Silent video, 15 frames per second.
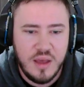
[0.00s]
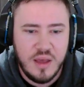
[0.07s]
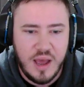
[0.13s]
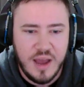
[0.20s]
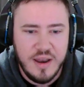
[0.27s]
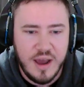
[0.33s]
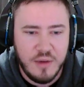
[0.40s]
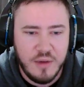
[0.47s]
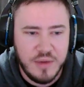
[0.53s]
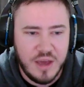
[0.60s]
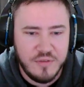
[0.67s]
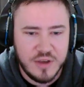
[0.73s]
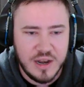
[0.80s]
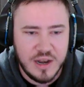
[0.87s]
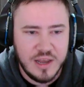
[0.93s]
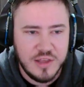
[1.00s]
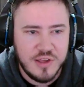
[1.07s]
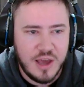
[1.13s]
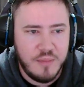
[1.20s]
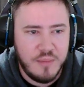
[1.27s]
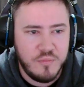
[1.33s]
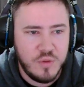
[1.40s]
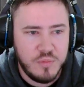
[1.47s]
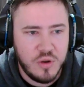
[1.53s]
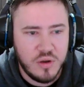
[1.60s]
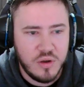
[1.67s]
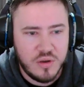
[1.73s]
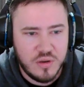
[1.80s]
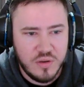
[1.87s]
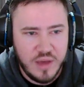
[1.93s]
And now we have a clear jam. We block
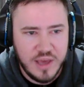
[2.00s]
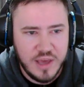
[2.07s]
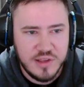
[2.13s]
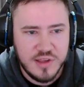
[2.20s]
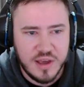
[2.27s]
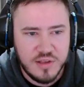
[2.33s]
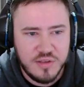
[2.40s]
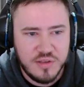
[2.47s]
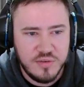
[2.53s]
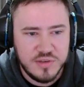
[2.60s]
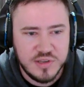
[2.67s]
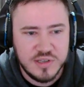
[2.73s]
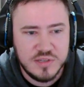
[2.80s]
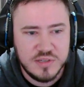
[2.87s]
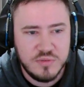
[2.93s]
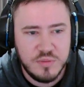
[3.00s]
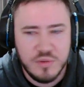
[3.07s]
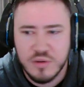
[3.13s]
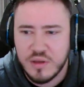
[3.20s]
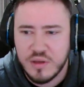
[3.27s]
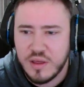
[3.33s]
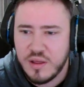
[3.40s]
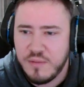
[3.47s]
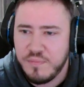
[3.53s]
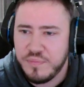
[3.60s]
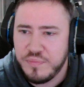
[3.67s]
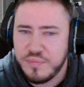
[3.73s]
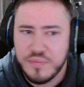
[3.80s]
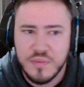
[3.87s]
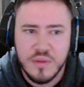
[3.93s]
ace jack suited. So we block
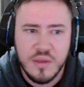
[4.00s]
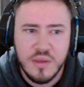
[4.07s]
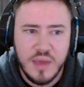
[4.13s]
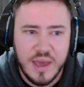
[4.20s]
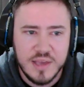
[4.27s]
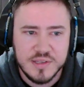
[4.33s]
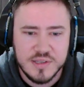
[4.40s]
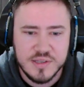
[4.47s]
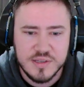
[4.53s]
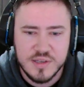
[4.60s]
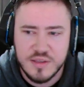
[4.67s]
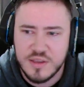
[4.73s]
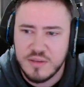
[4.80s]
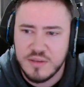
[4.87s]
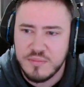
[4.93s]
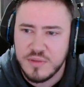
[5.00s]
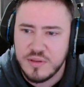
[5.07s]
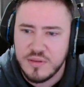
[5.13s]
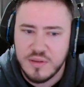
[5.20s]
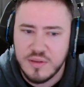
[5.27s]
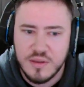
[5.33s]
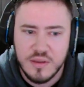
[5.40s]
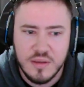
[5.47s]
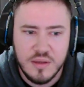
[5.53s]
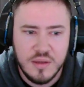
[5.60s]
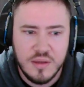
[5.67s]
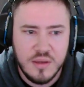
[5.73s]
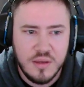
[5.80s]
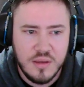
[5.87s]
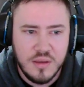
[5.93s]
aces, I think. But
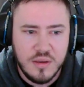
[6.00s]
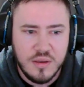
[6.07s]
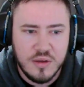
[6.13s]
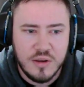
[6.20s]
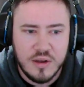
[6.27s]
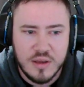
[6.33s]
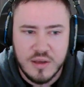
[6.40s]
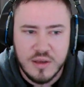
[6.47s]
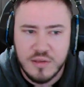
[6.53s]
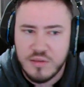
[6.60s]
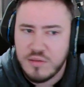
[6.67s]
good luck us.